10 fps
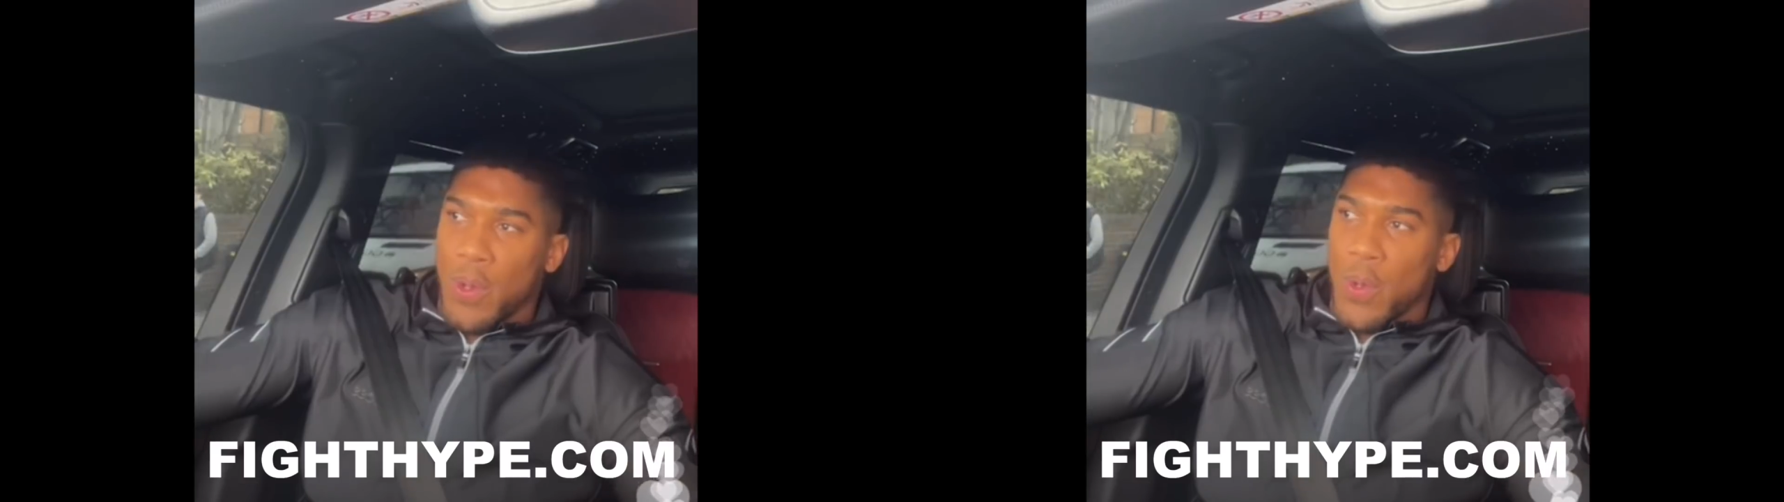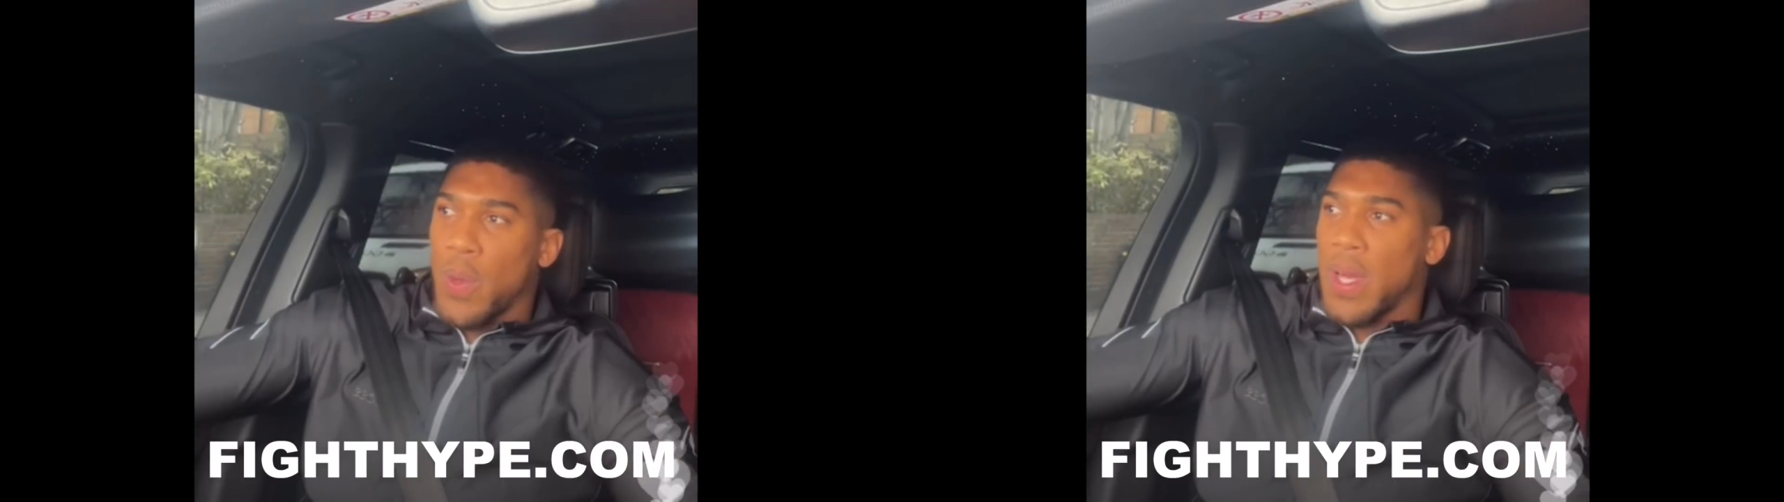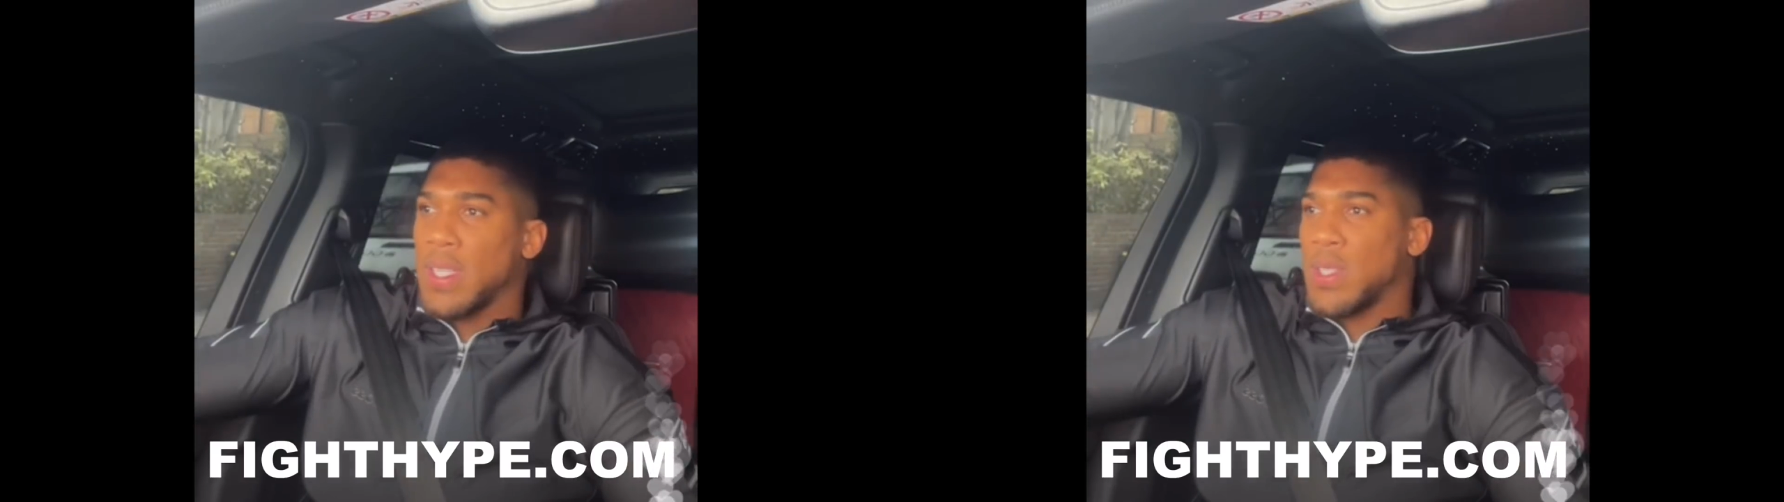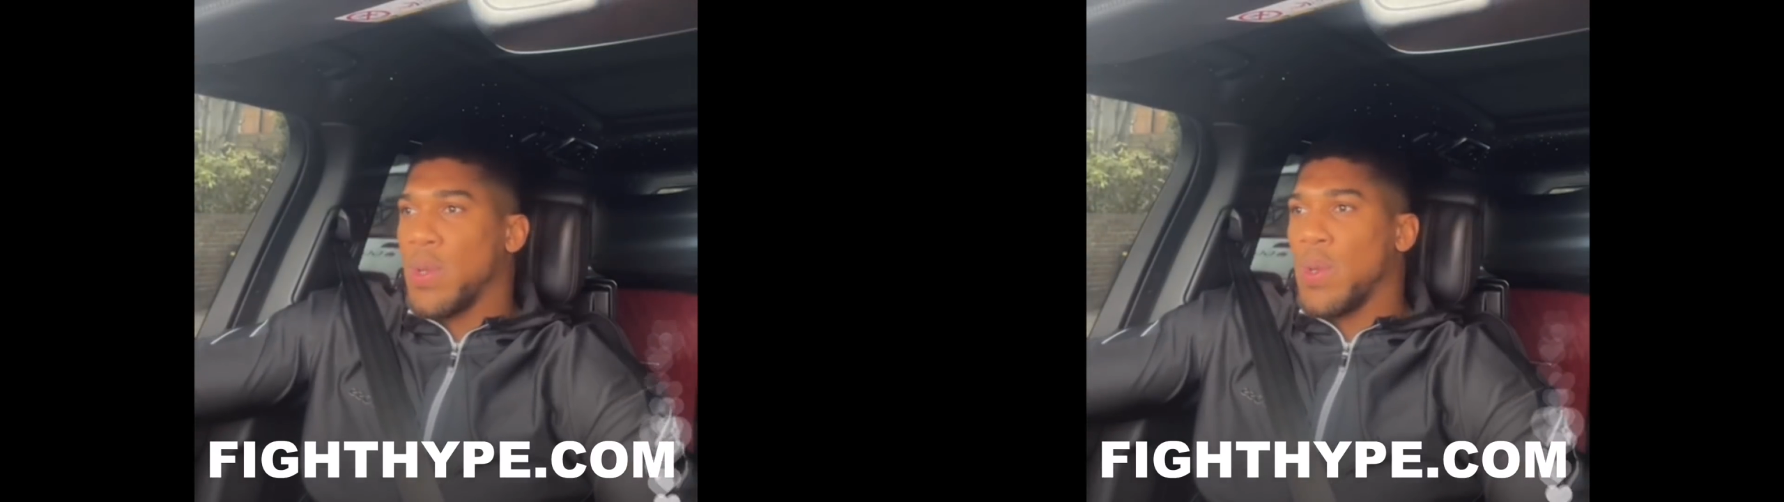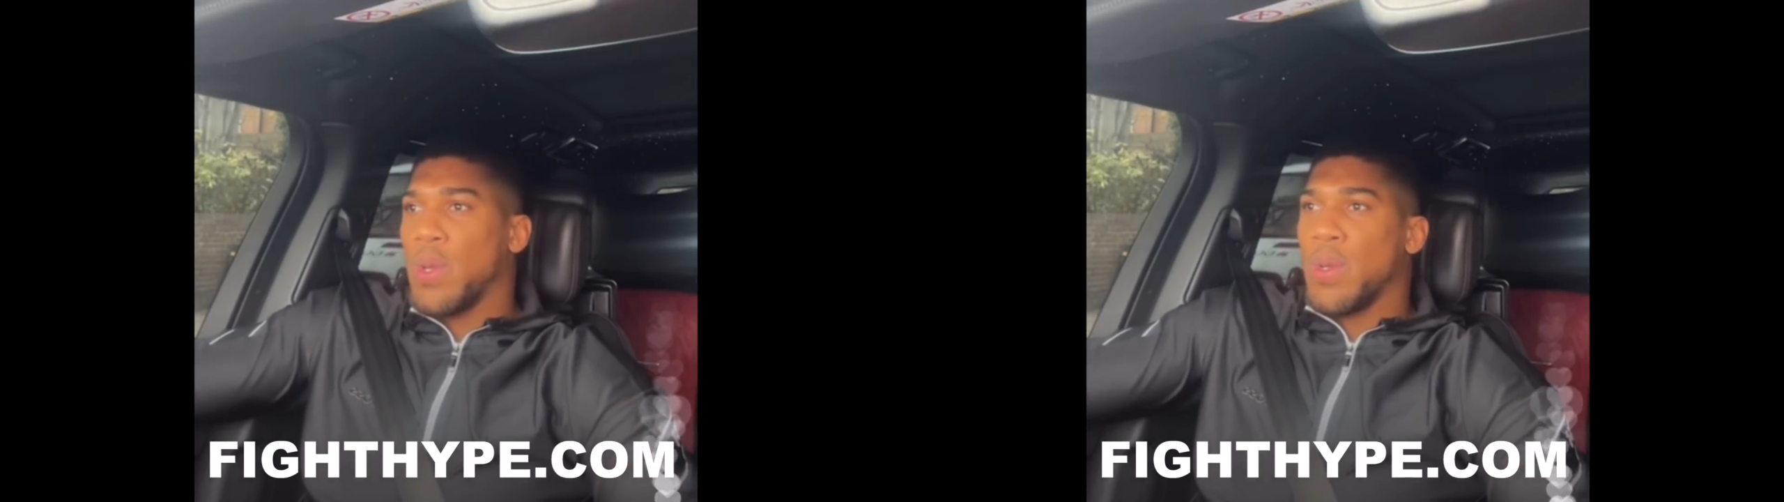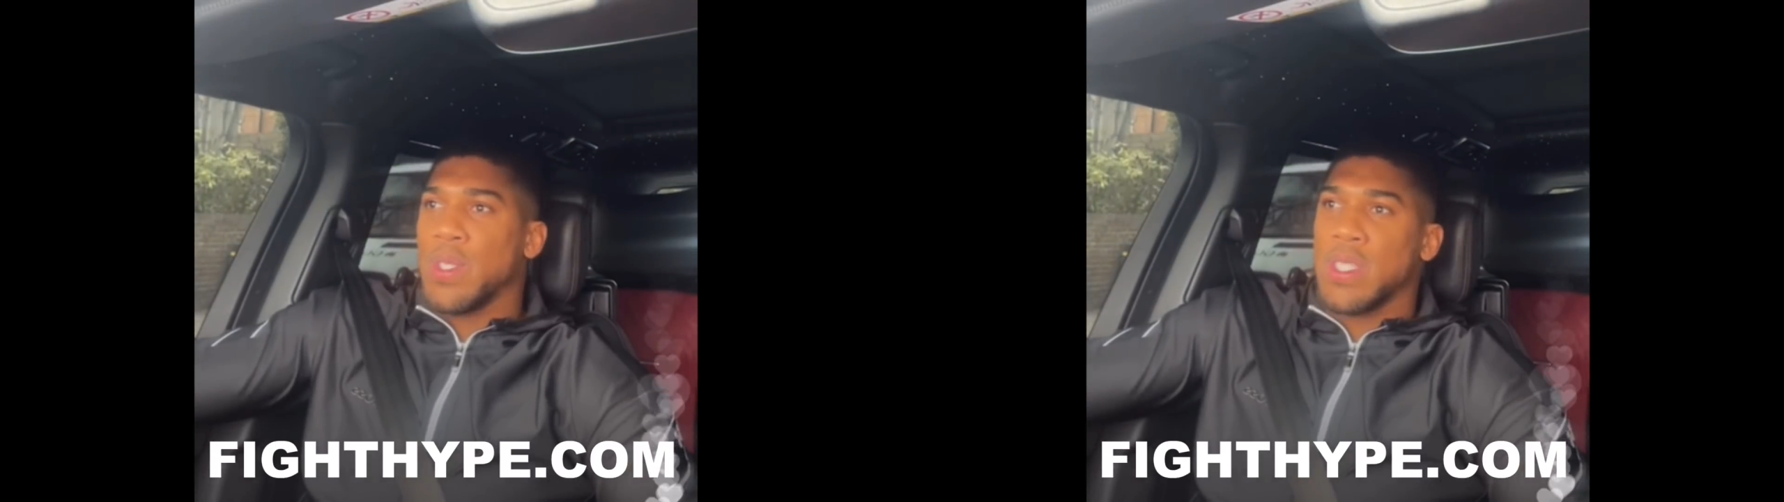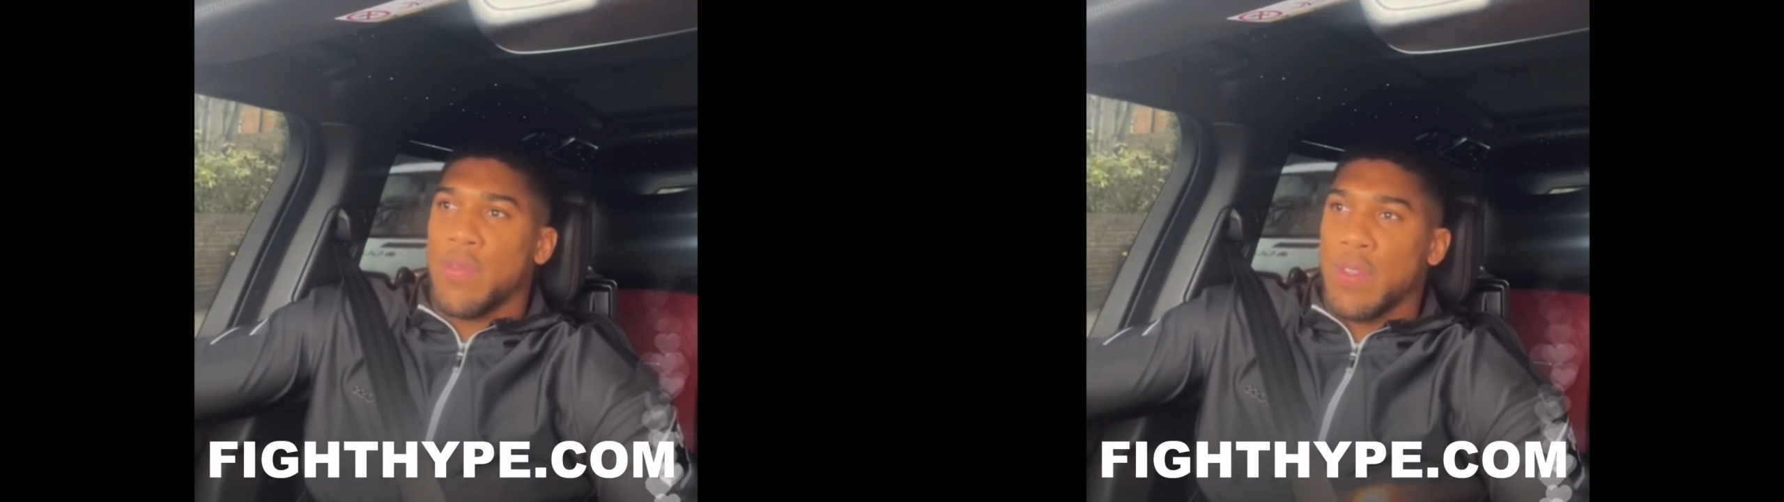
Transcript: who wins, who loses,